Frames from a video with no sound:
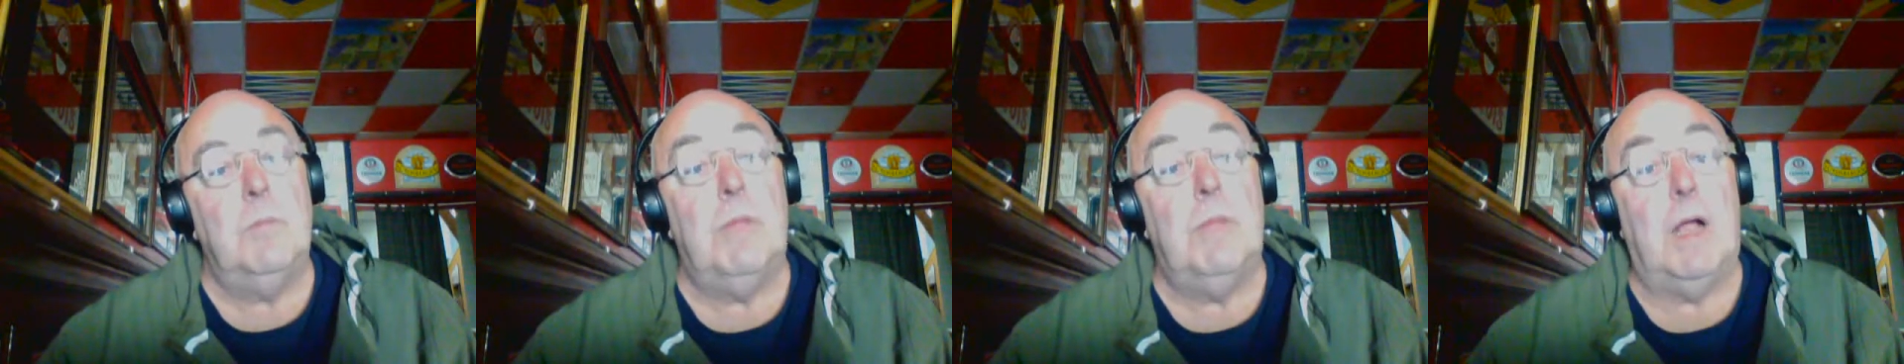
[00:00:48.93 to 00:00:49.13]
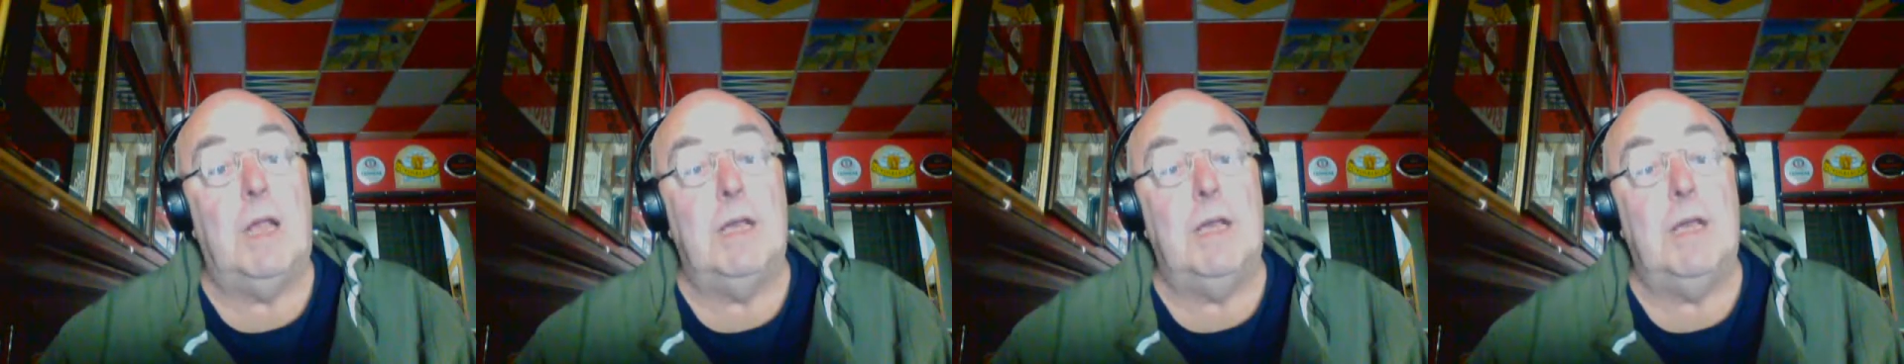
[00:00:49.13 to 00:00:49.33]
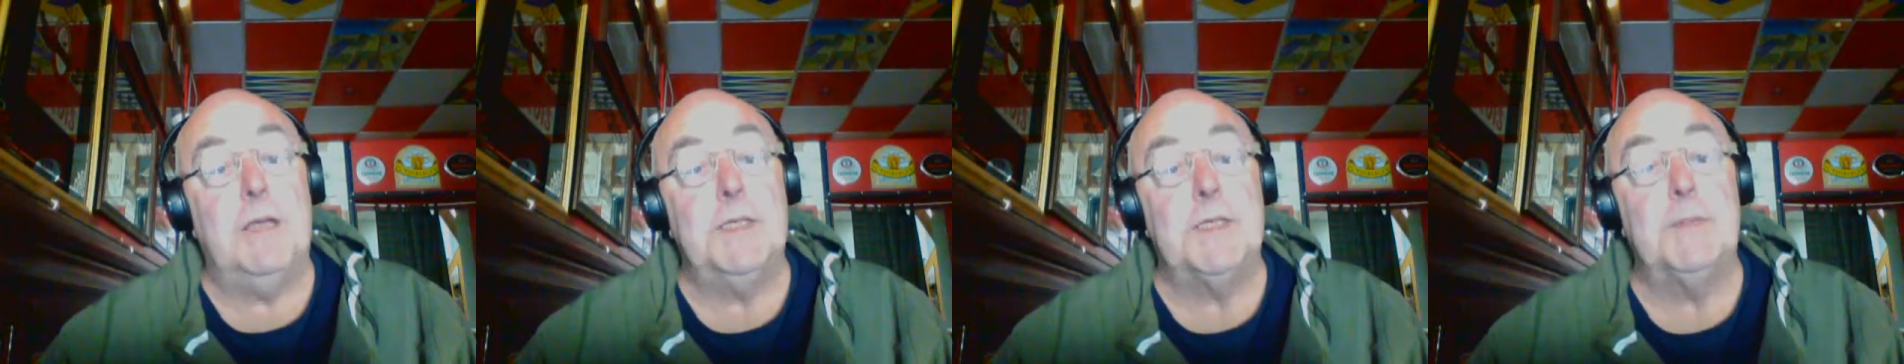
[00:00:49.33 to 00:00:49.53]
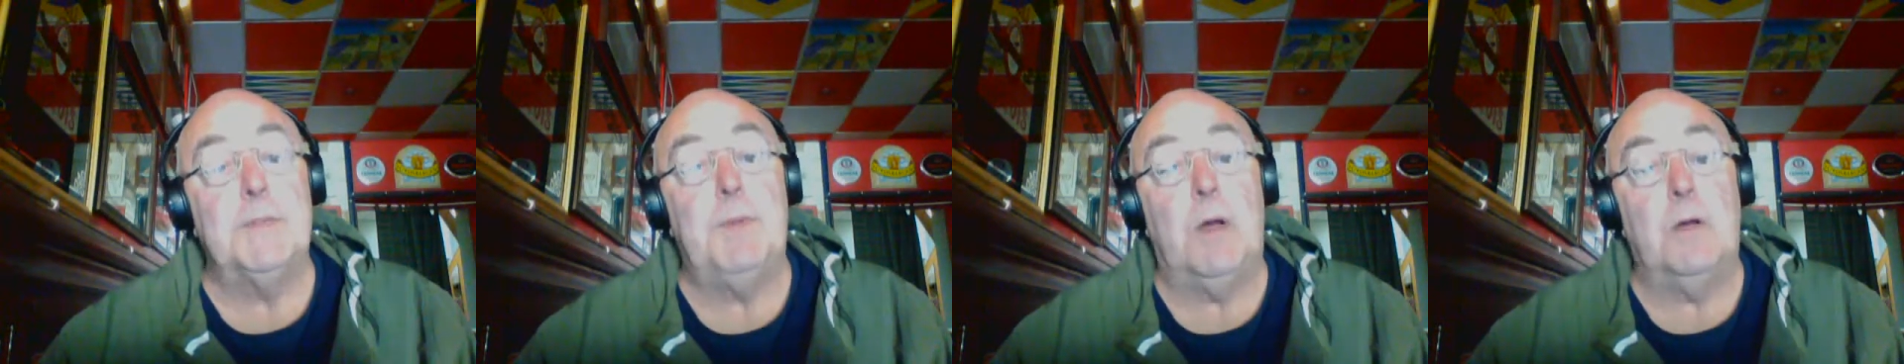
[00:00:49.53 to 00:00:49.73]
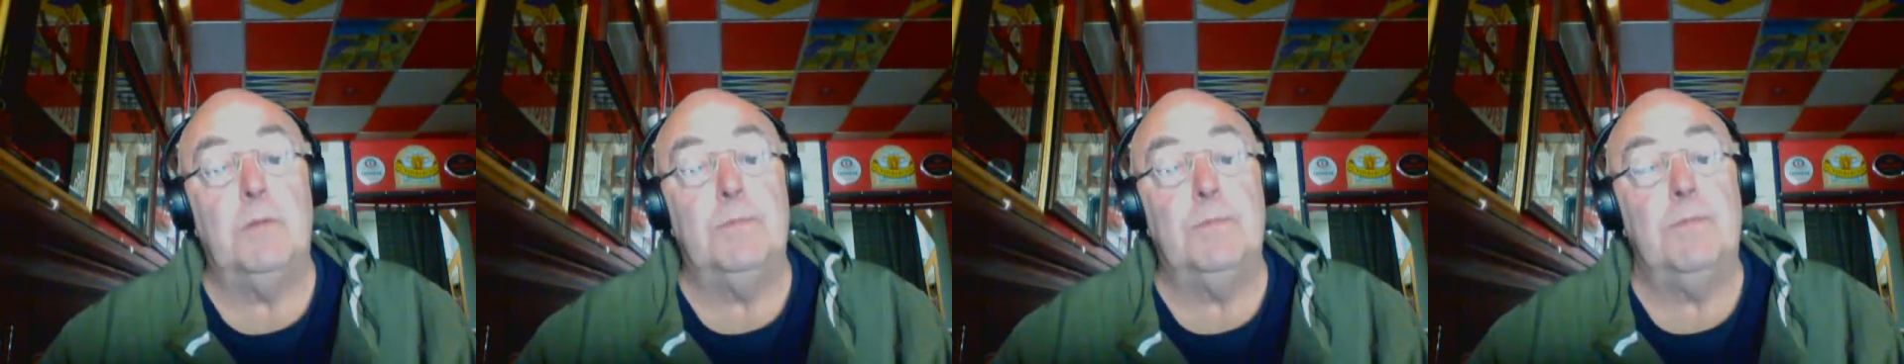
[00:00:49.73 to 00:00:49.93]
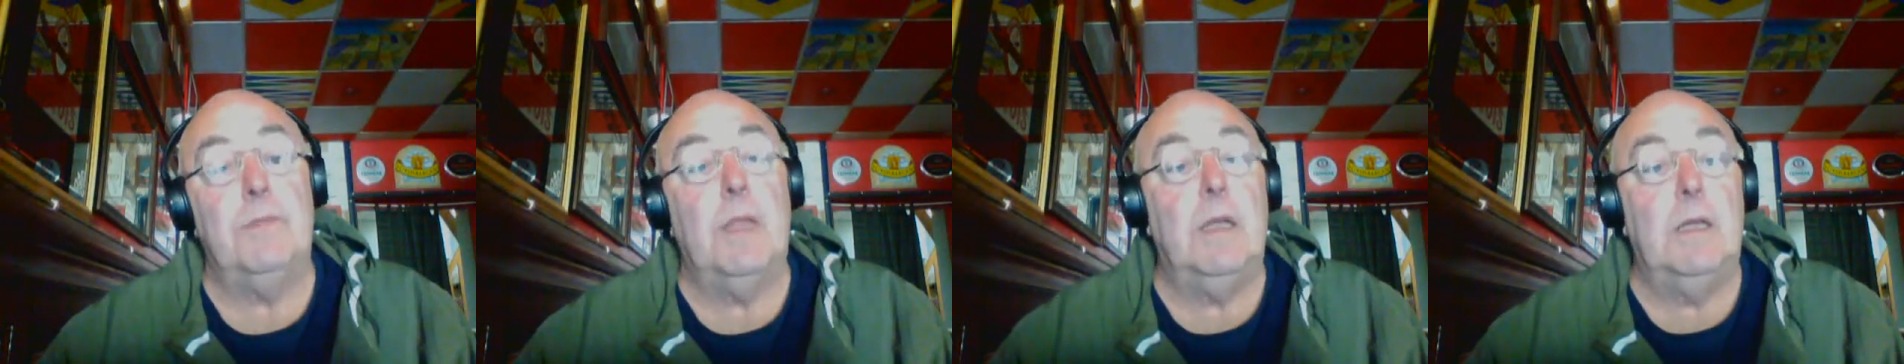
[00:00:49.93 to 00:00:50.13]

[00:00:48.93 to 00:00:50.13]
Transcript: My latest poem